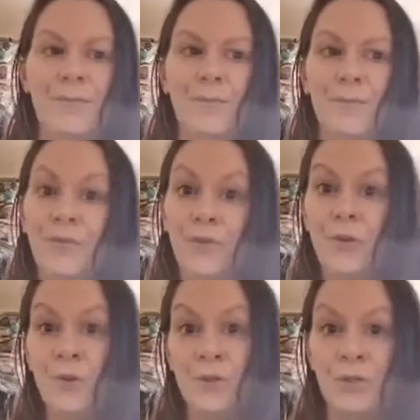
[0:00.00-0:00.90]

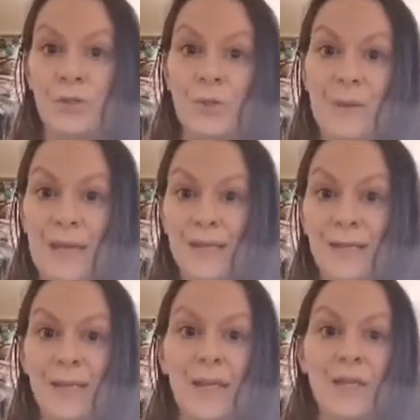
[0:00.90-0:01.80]
food to eat,
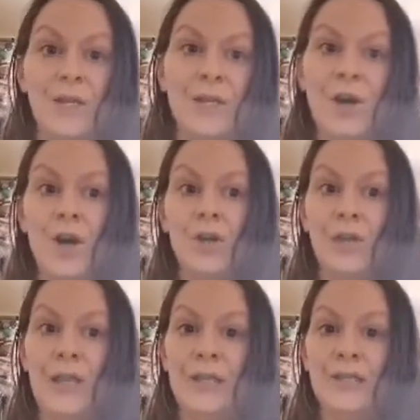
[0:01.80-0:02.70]
not
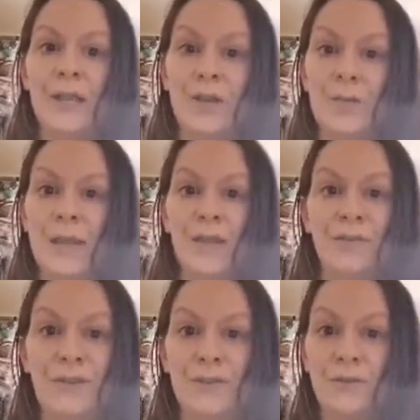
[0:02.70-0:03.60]
things that are going to make you
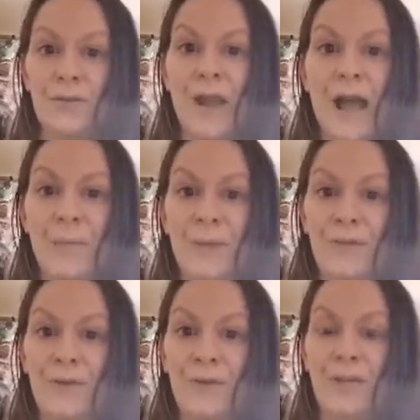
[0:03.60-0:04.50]
feel crap
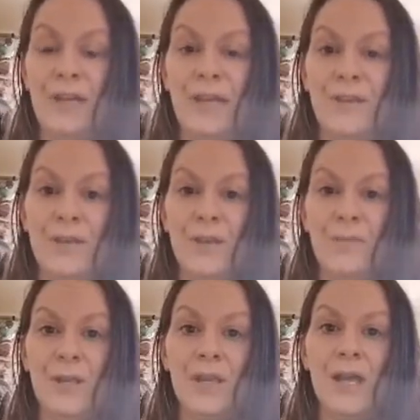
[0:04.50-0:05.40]
if you're going to eat them.
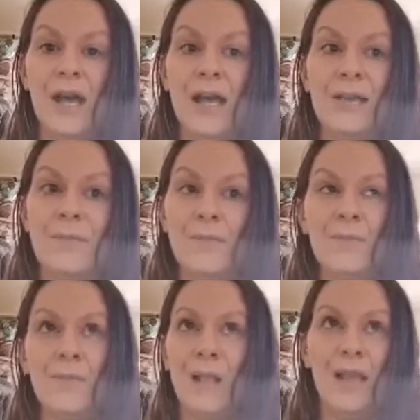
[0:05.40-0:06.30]
I am
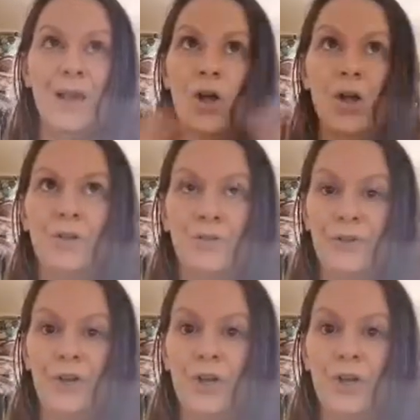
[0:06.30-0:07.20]
like all
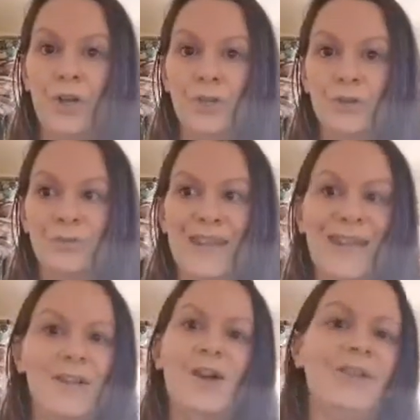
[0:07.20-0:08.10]
for
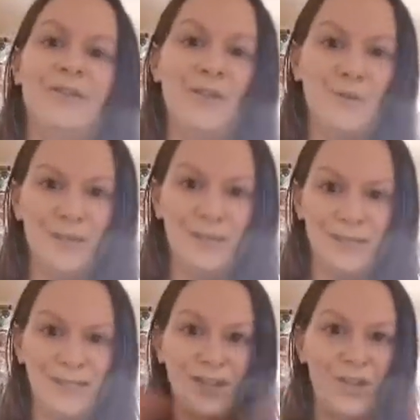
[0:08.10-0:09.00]
eating all the food and
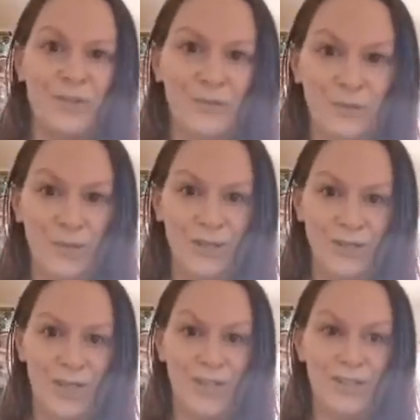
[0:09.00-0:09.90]
seeing all the food
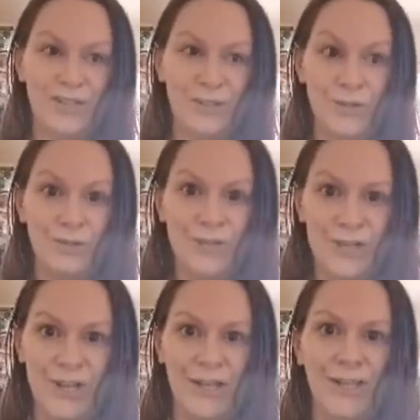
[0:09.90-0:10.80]
as
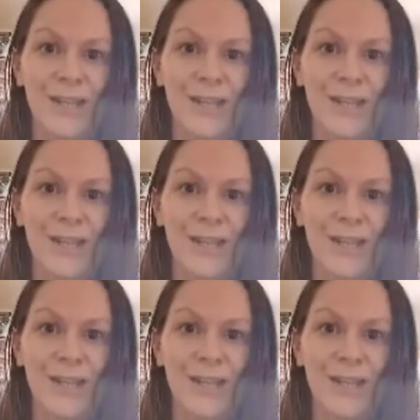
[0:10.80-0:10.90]
nourishing,